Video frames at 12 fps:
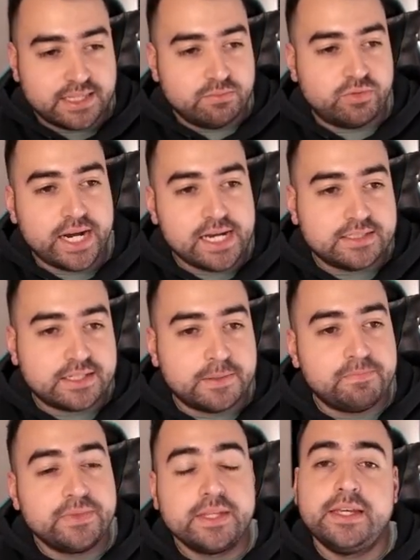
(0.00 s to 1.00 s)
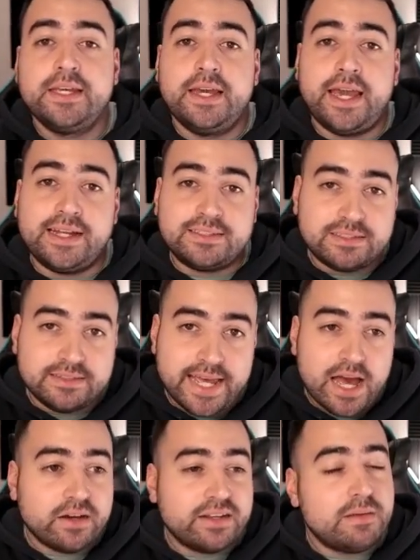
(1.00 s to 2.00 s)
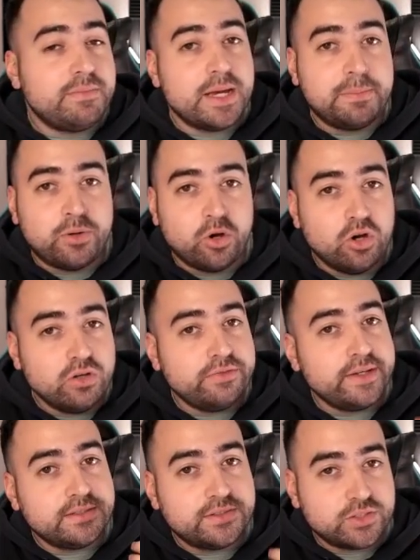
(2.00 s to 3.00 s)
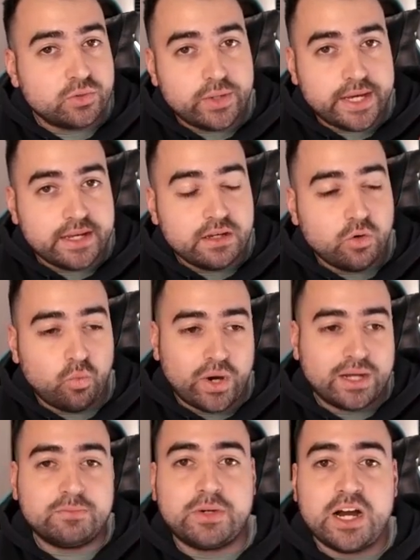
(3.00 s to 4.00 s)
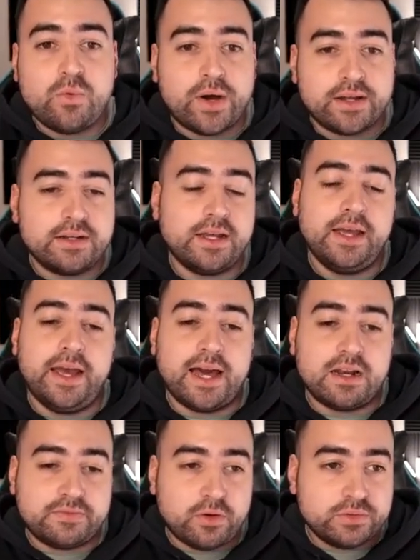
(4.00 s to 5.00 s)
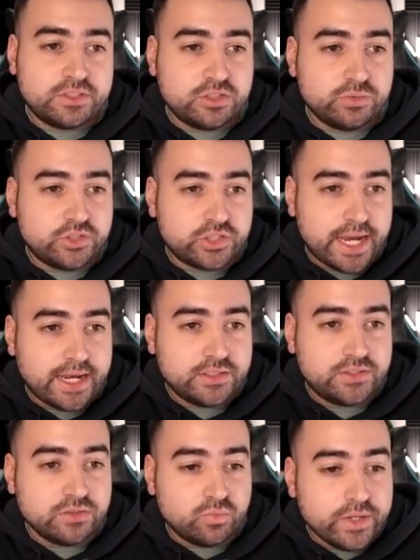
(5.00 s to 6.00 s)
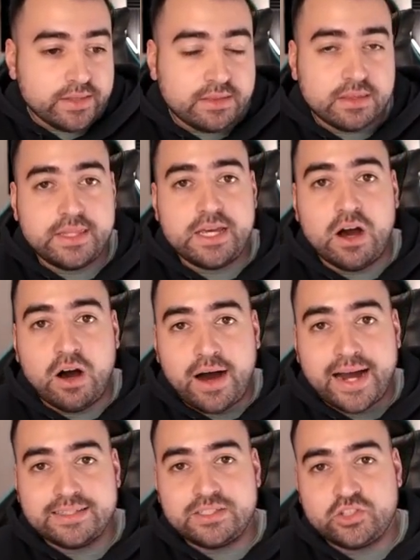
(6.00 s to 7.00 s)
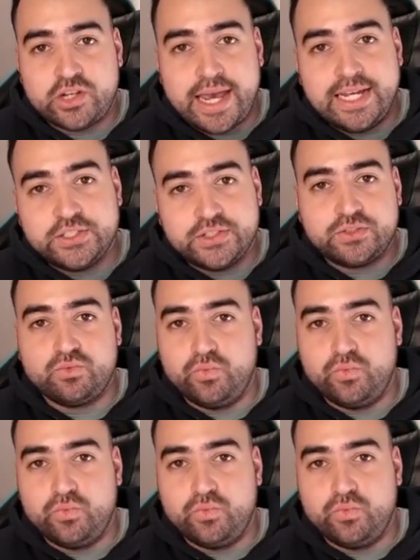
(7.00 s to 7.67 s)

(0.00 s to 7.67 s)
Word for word: in the browser, it's now going to be a perfect square one by one and if I was to change the width, the height changes